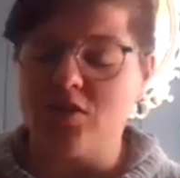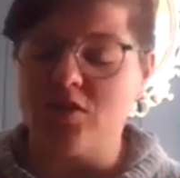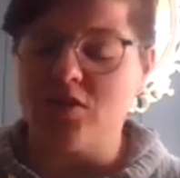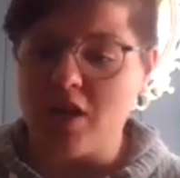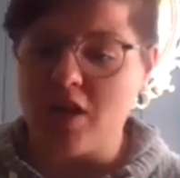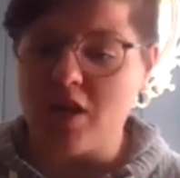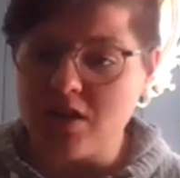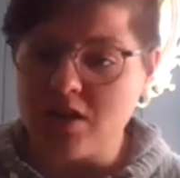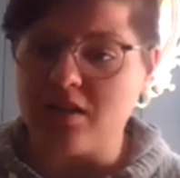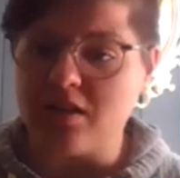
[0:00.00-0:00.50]

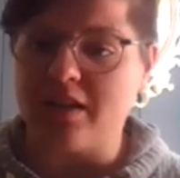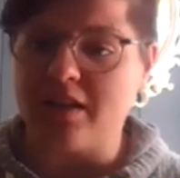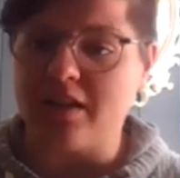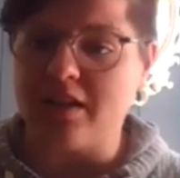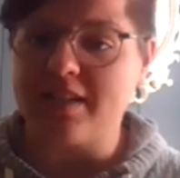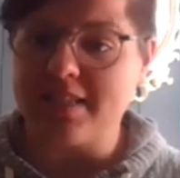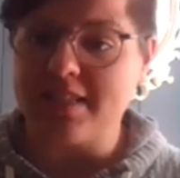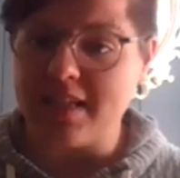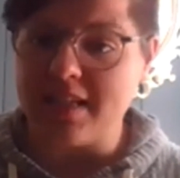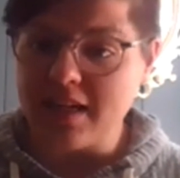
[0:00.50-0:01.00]
change and he'll
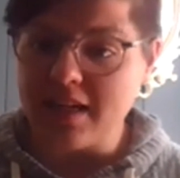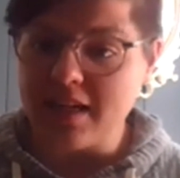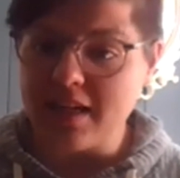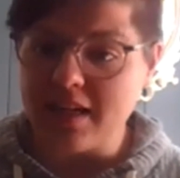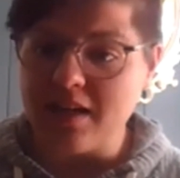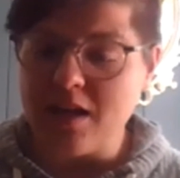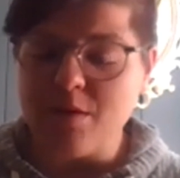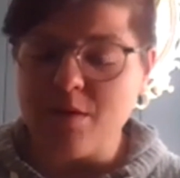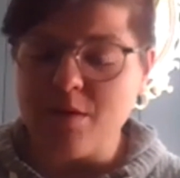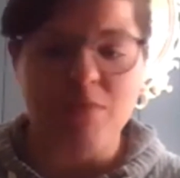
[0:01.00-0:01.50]
get
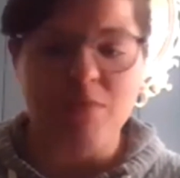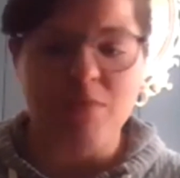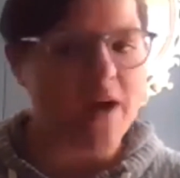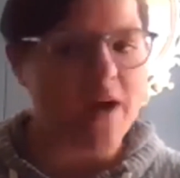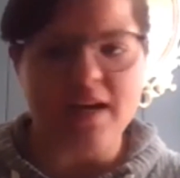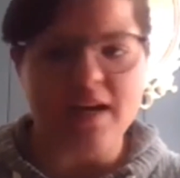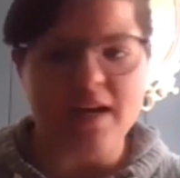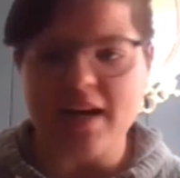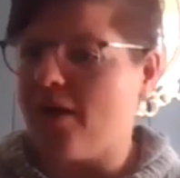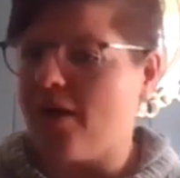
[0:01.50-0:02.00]
sick. But
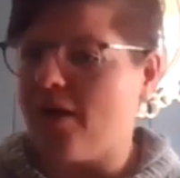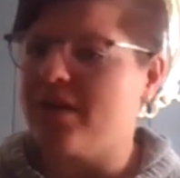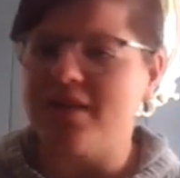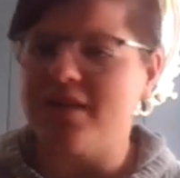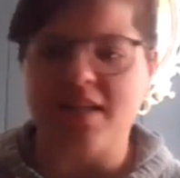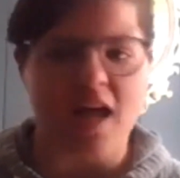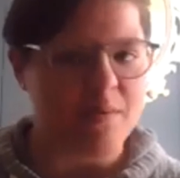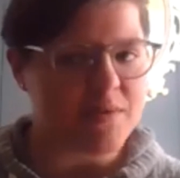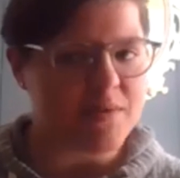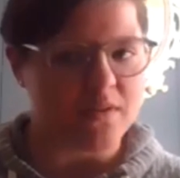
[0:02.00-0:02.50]
right now he's
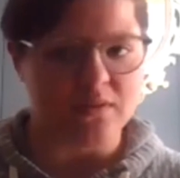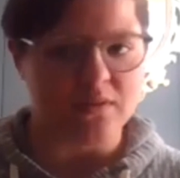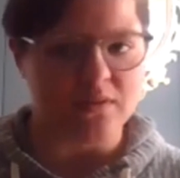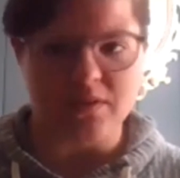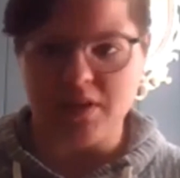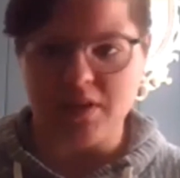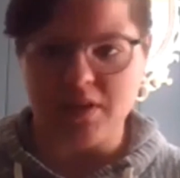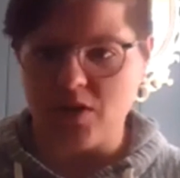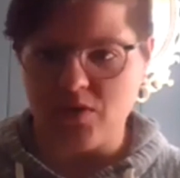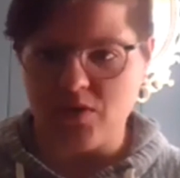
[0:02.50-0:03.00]

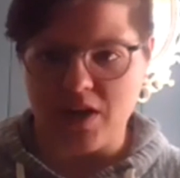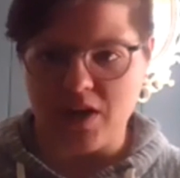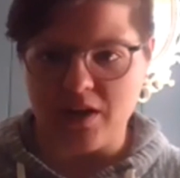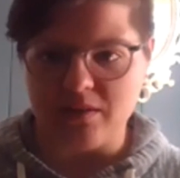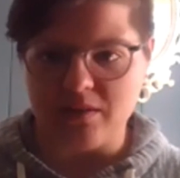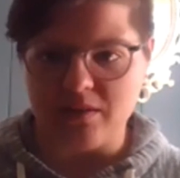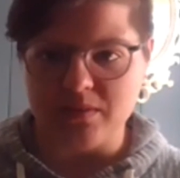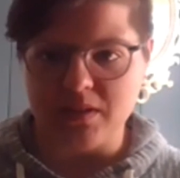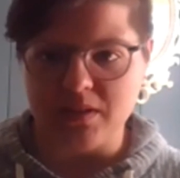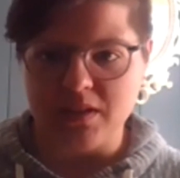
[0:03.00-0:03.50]
absolutely
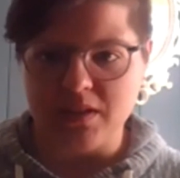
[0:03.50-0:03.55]
okay.